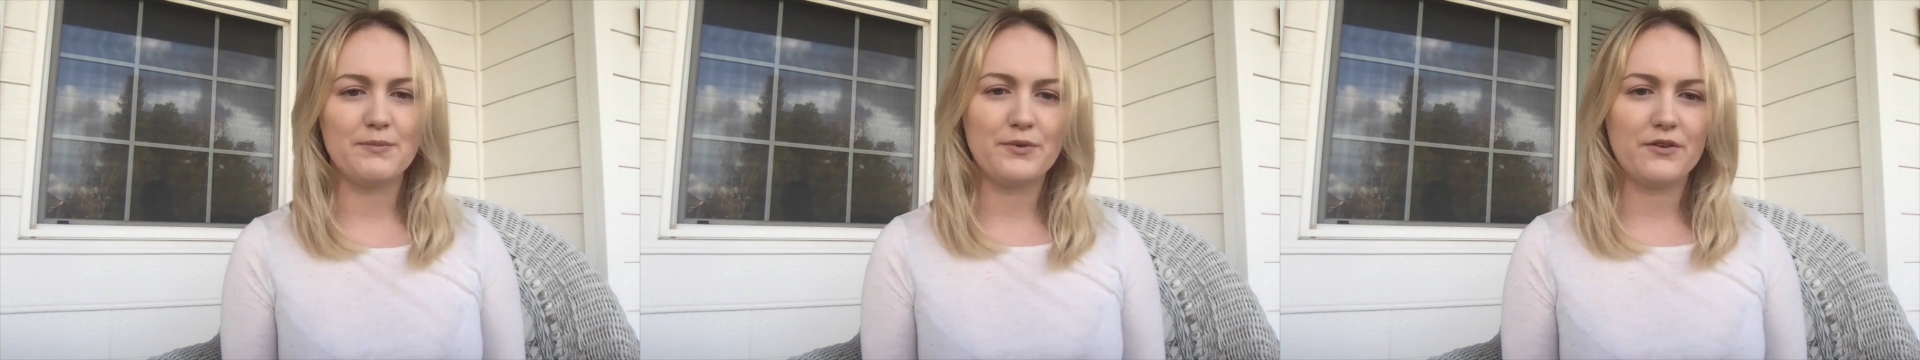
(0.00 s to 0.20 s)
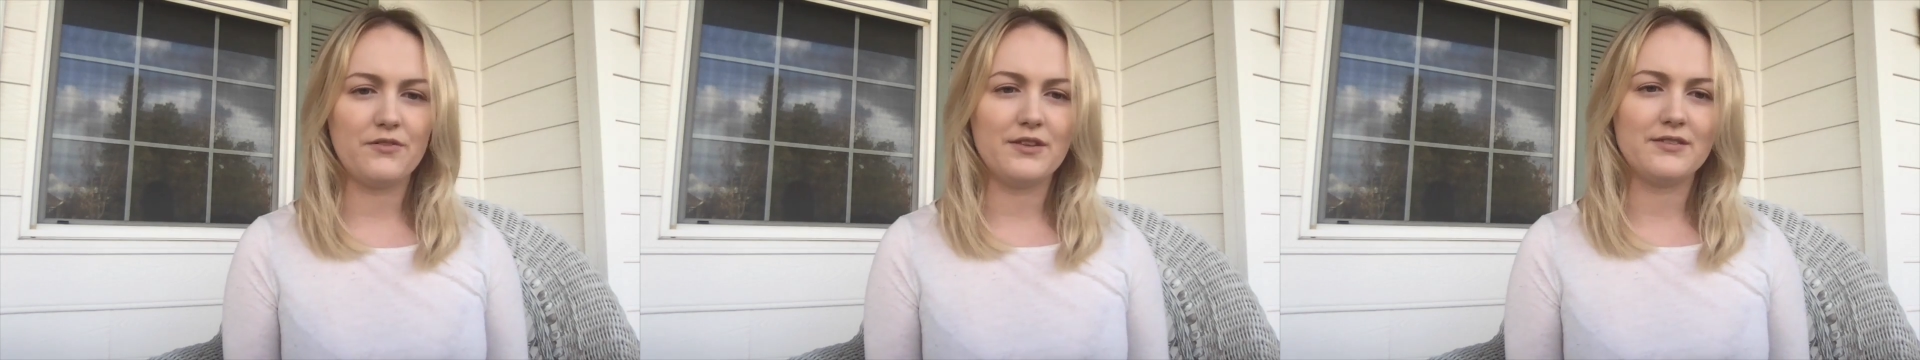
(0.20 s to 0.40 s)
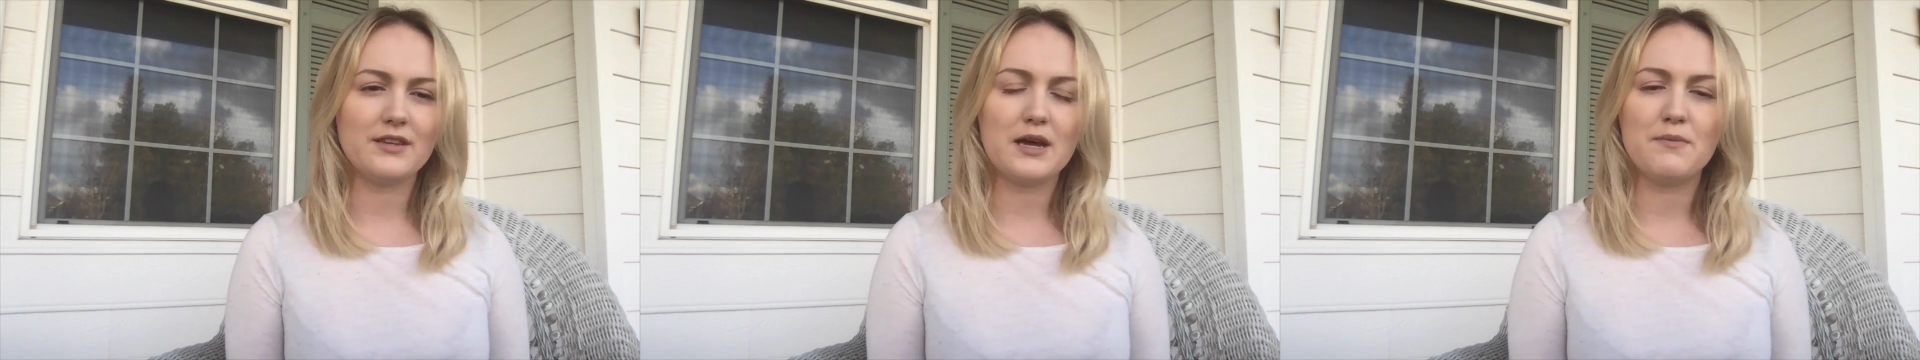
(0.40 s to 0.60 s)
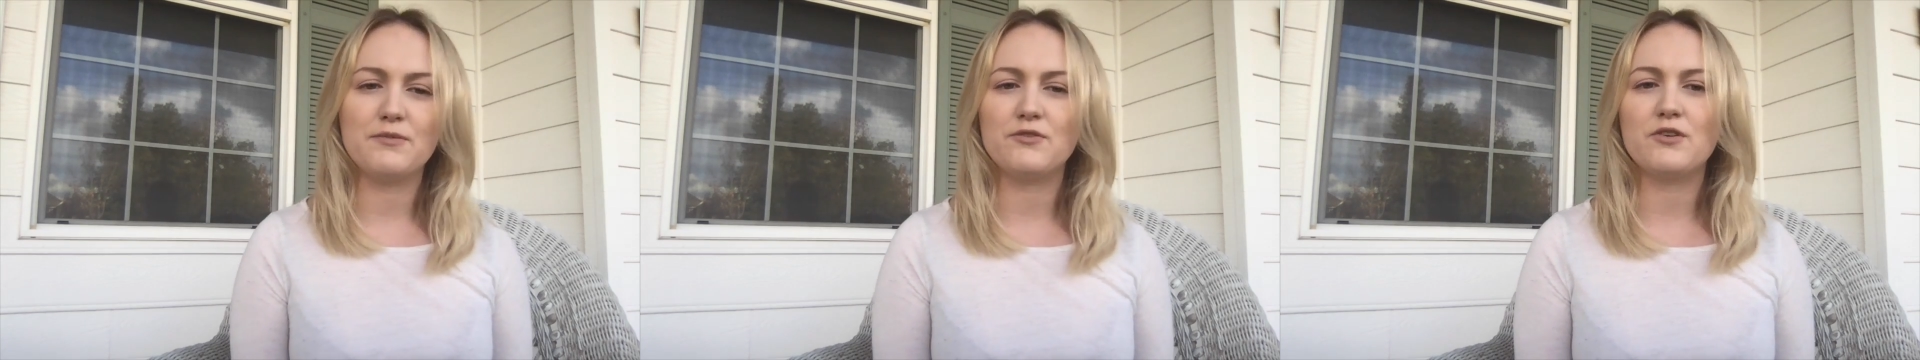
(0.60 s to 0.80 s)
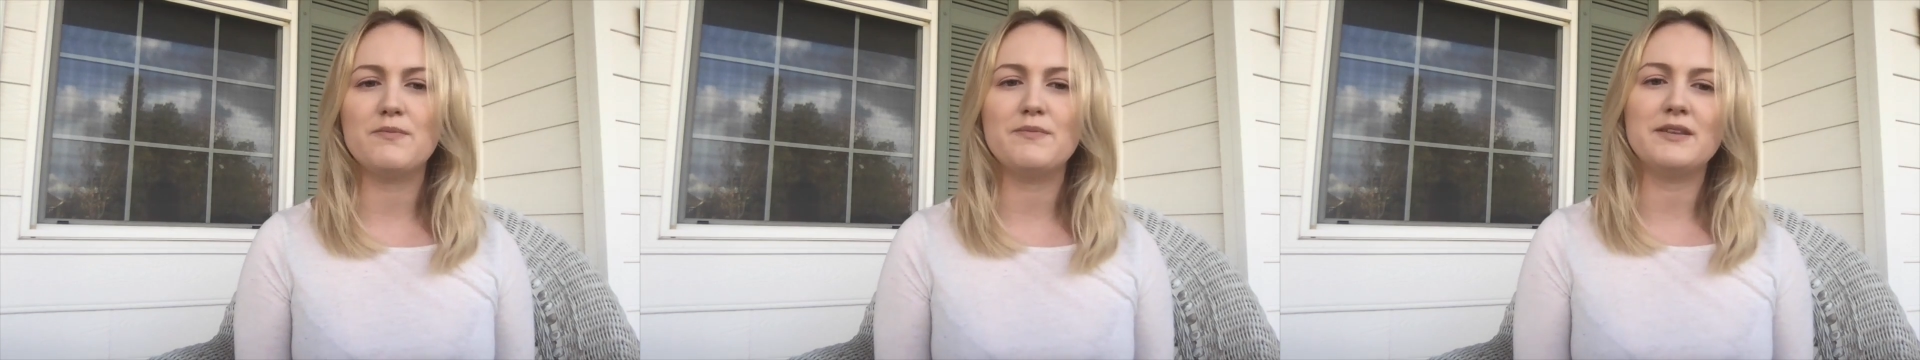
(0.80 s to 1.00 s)
of this comes
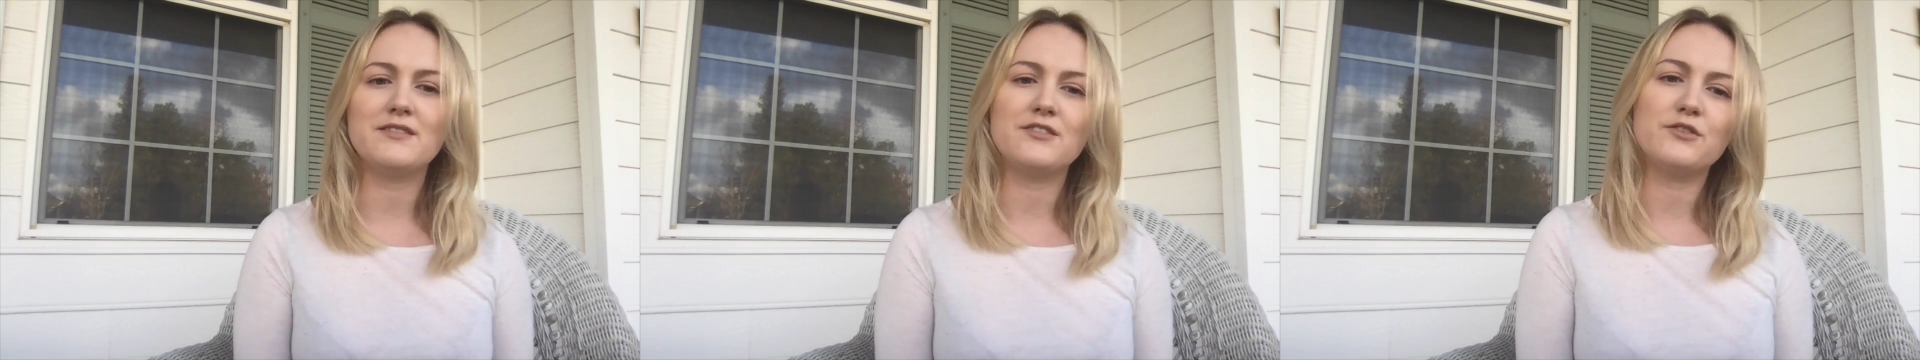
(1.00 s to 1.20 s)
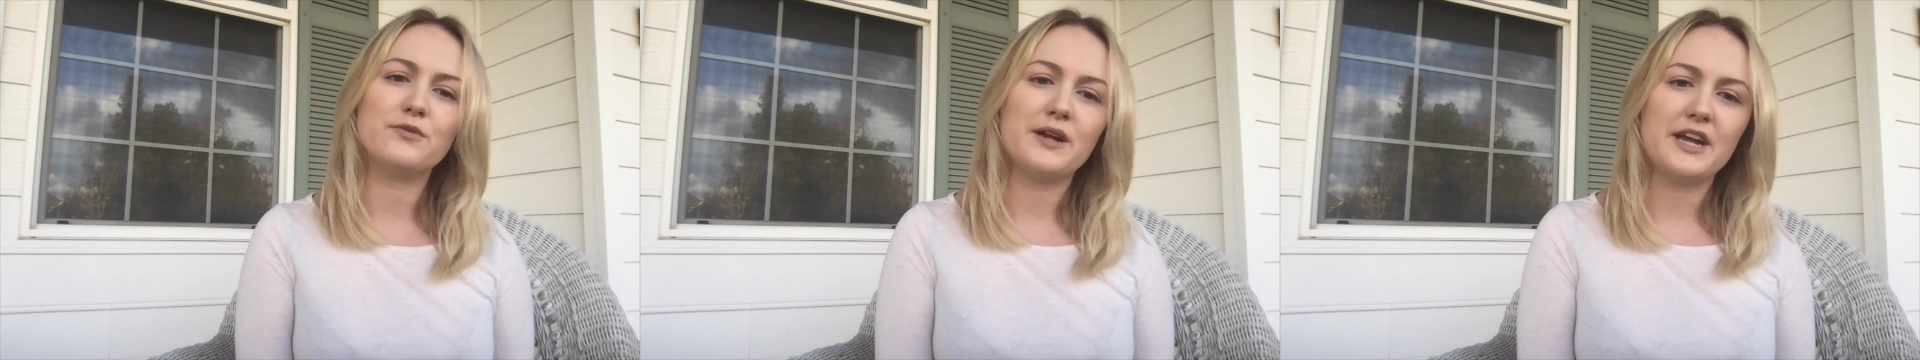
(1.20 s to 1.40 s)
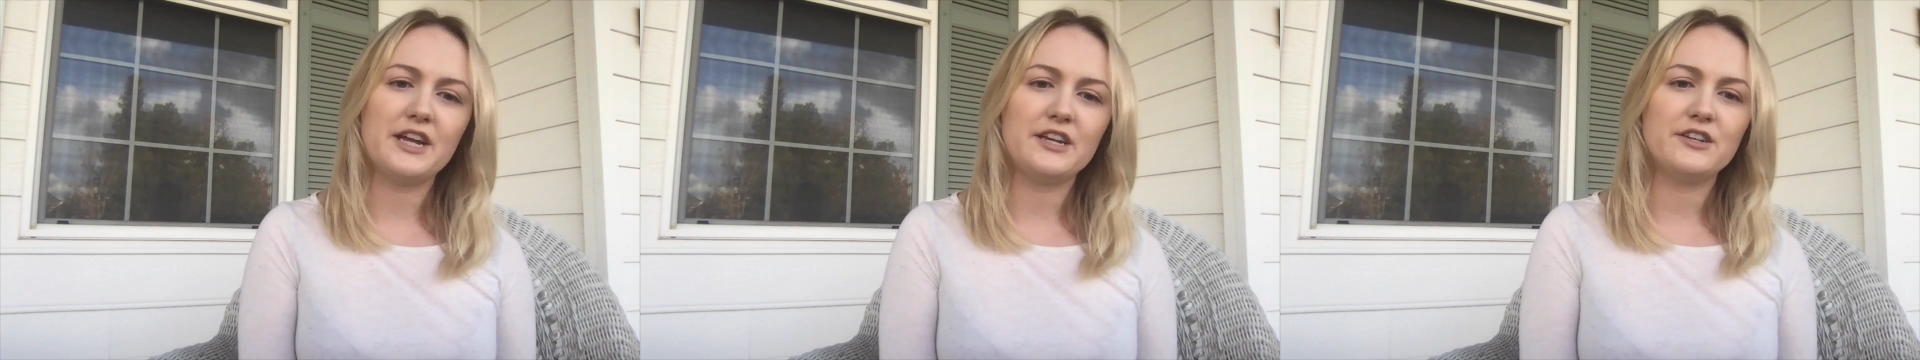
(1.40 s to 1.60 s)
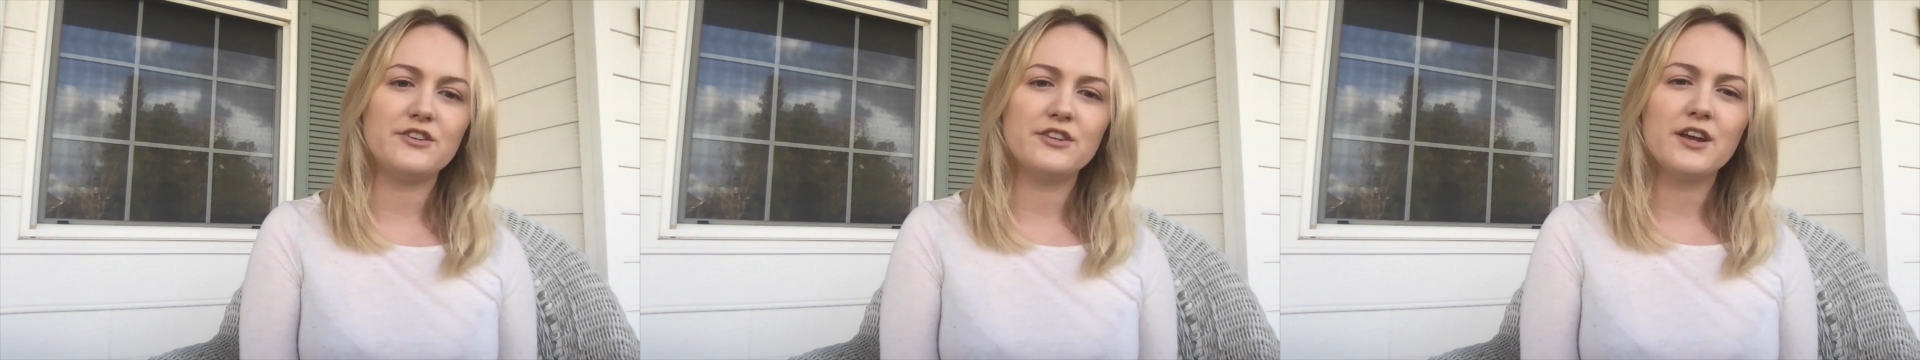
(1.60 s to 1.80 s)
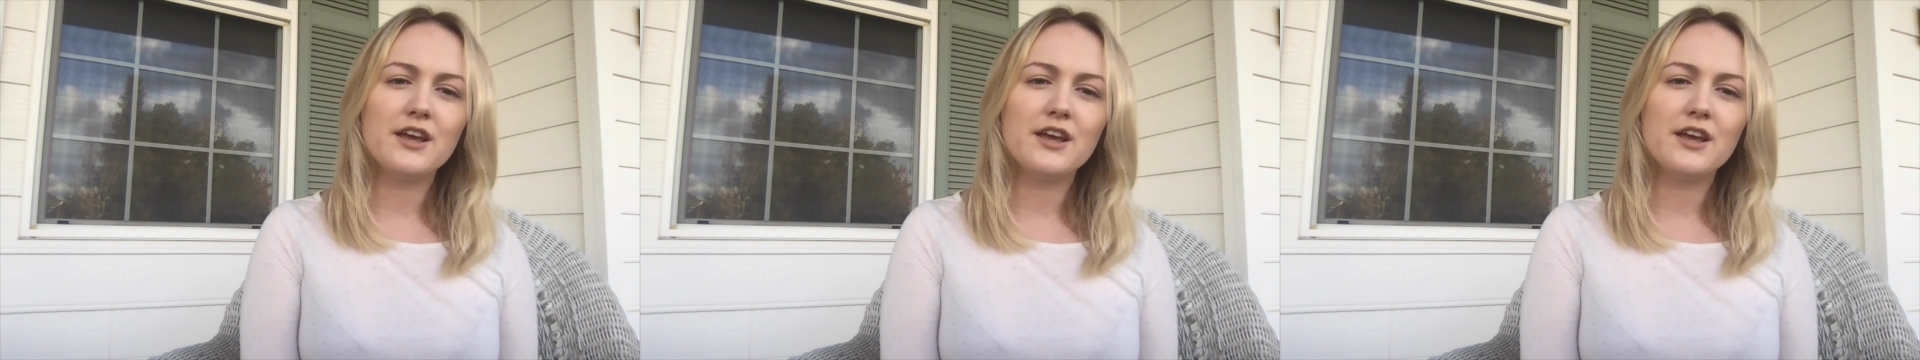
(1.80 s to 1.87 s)
from Mr. Range.